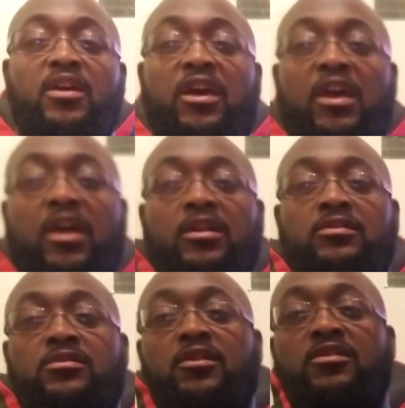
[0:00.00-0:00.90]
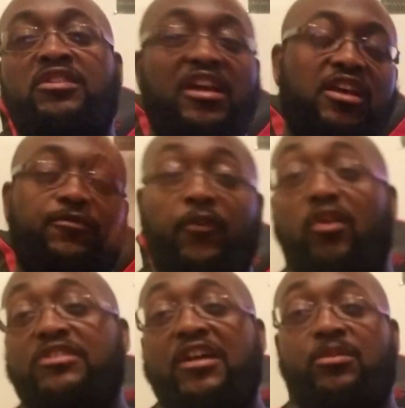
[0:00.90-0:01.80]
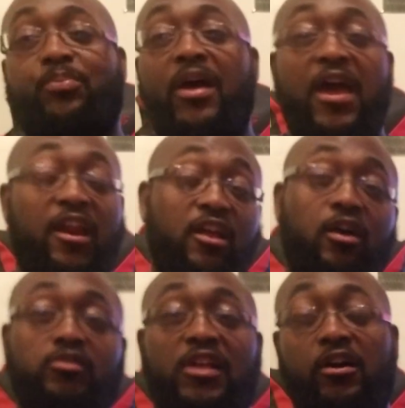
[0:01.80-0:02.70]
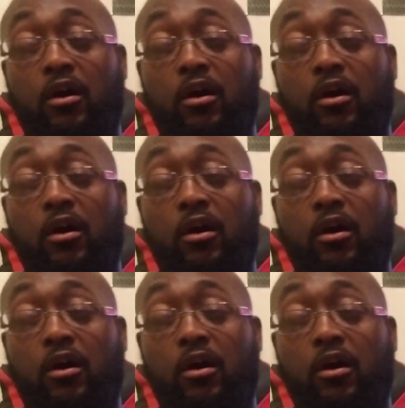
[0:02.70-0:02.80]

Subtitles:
and then he falls out the plane, and he goes like,